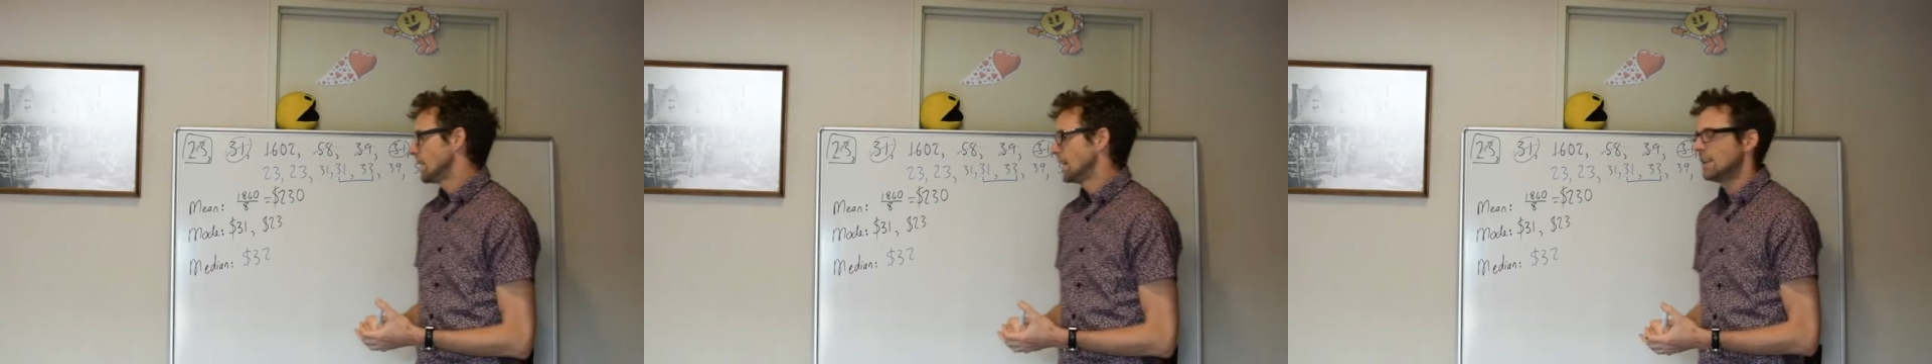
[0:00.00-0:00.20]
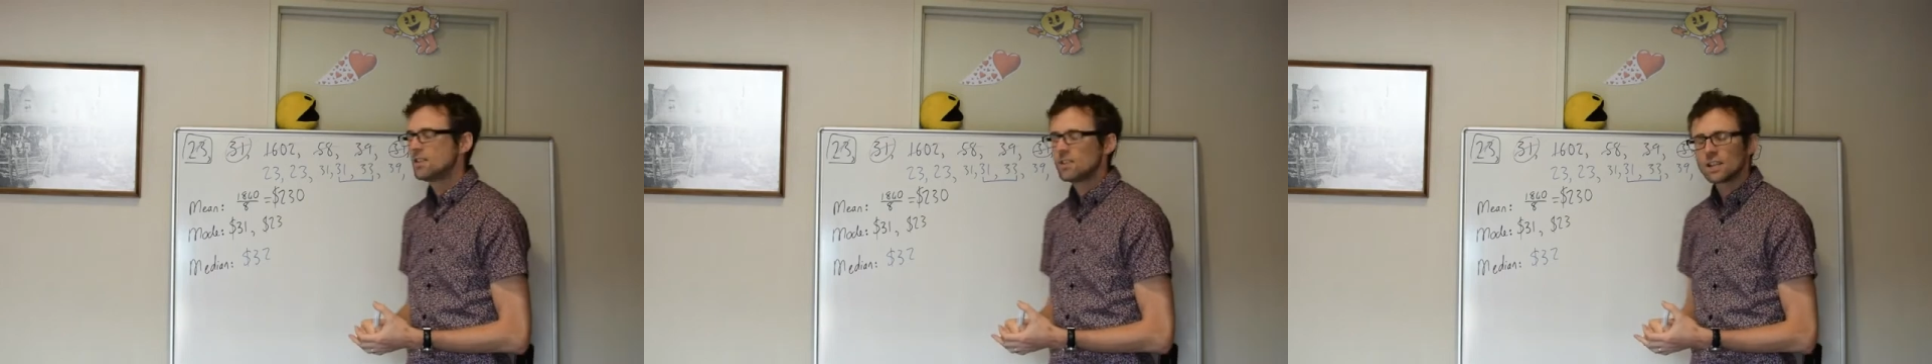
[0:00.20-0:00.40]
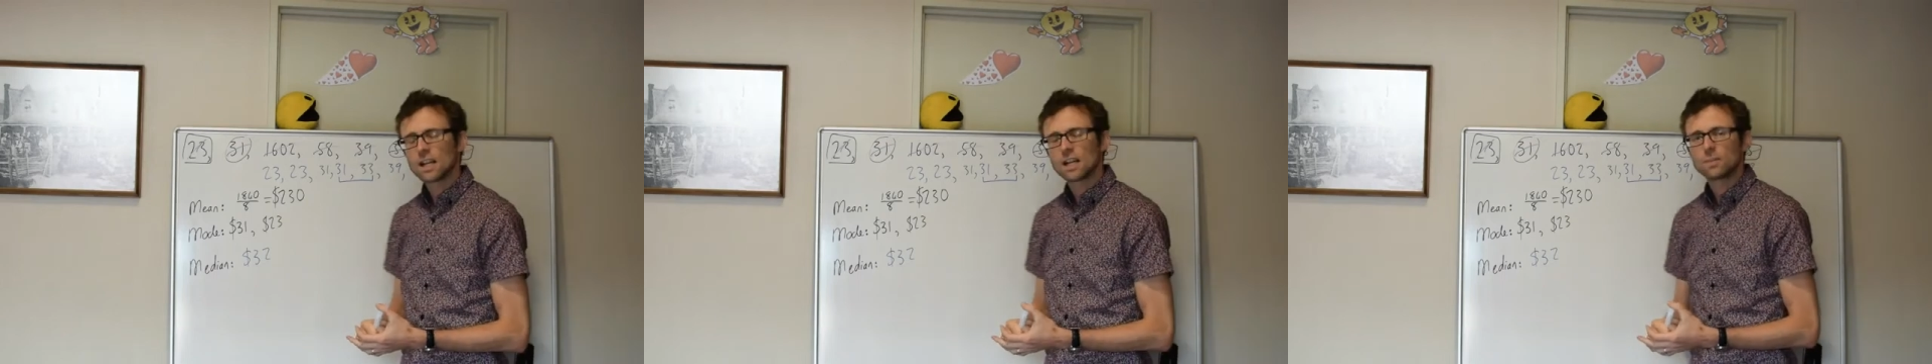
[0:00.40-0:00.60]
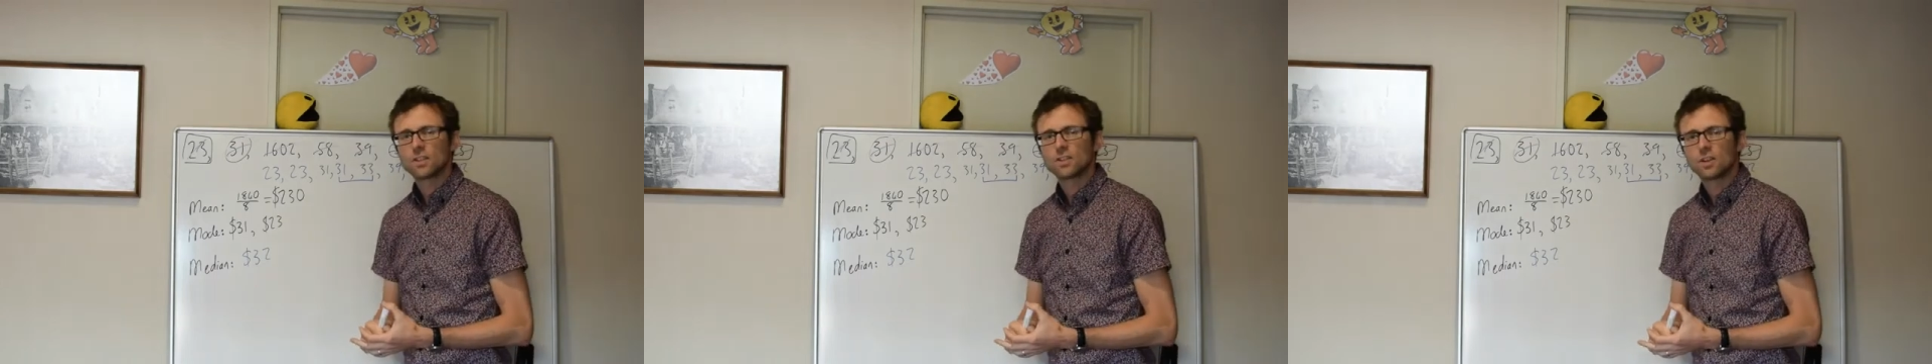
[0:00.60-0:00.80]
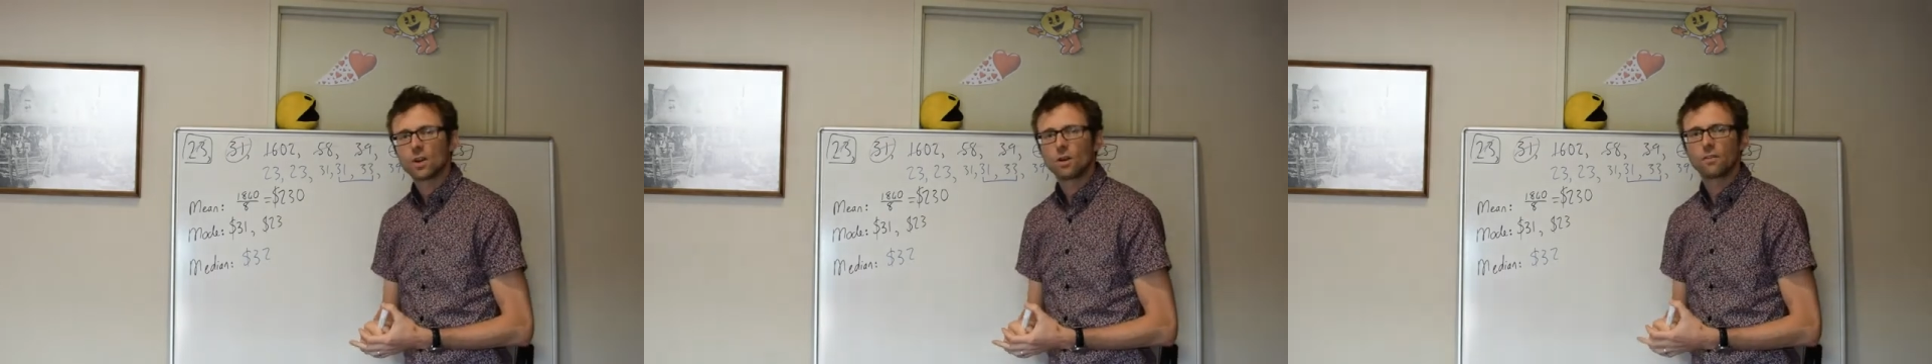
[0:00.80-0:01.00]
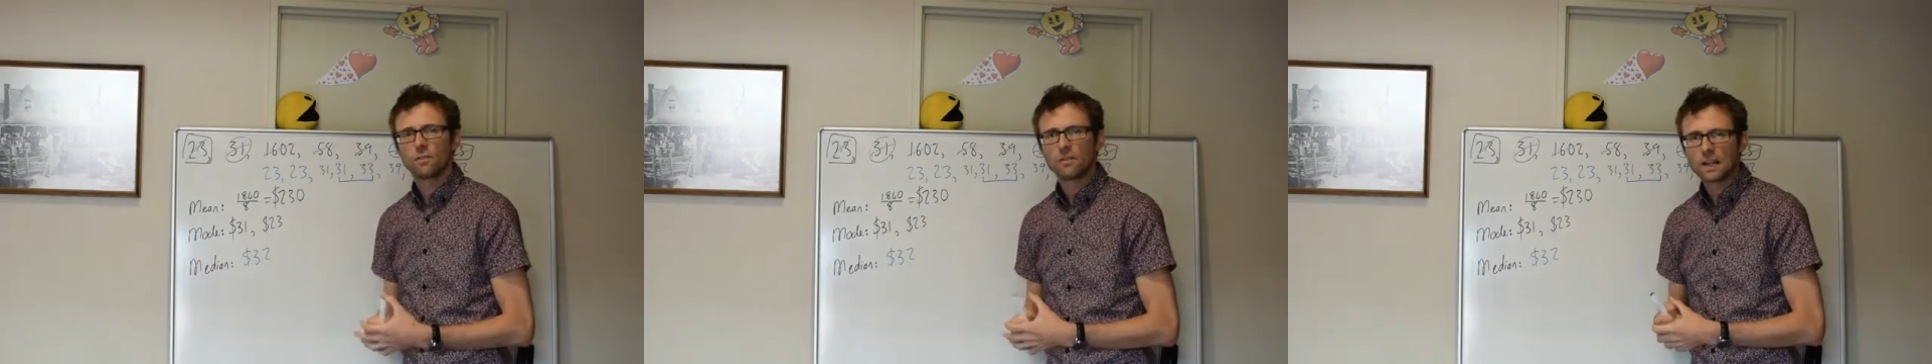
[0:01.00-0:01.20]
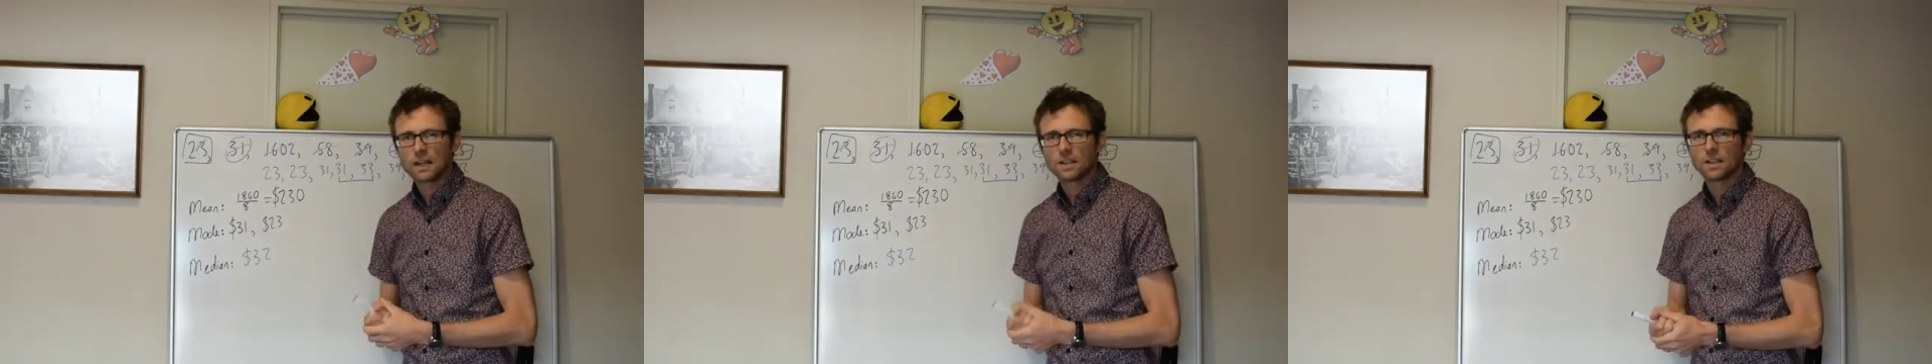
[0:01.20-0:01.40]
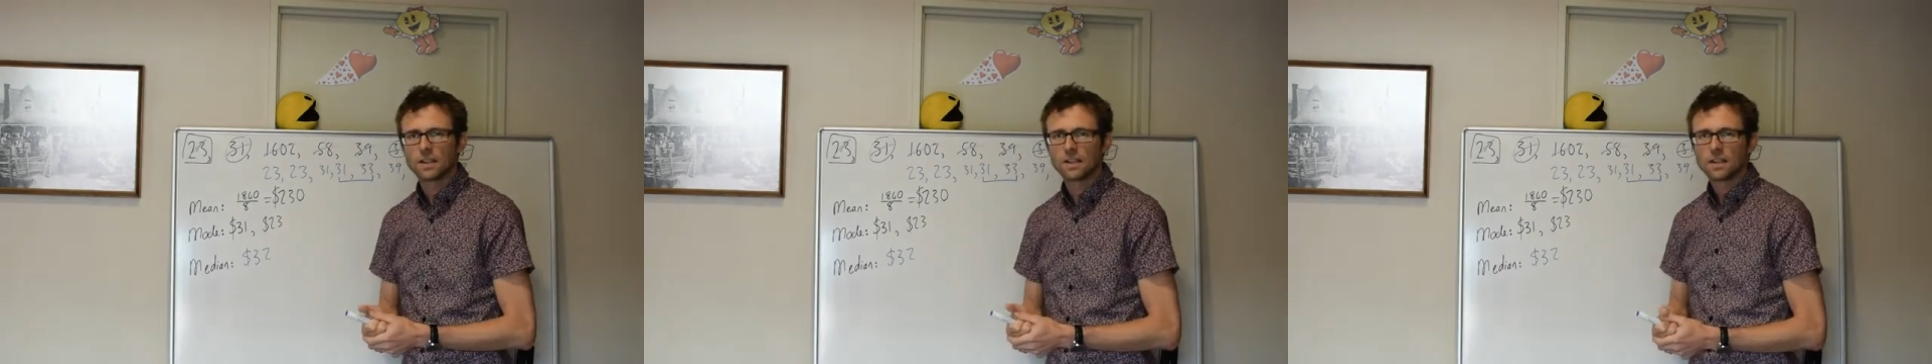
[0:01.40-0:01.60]
isn't going to be so
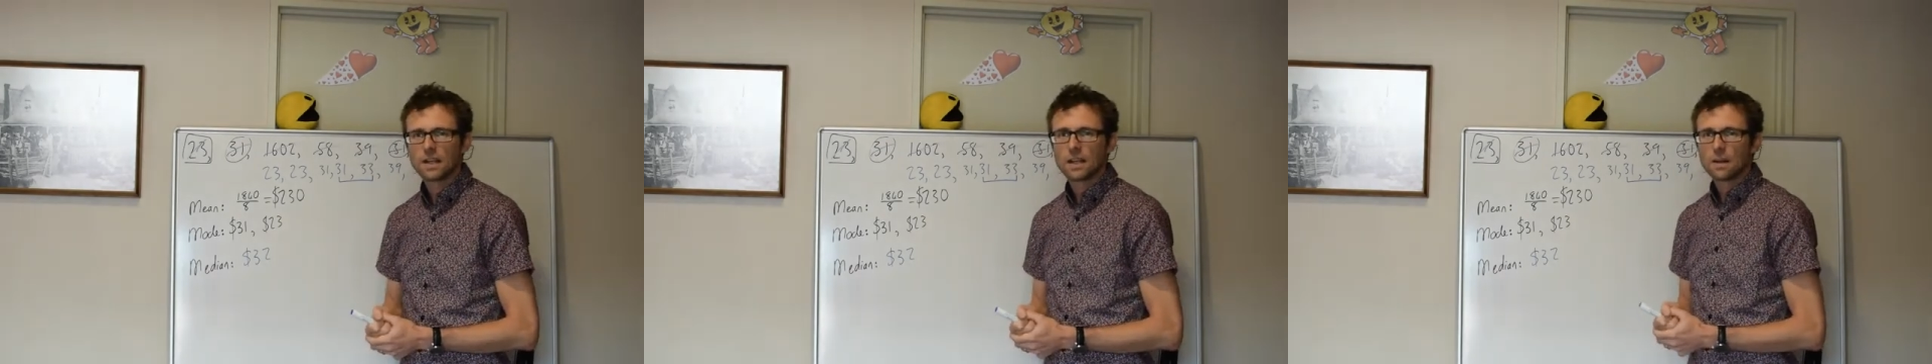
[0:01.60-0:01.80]
affected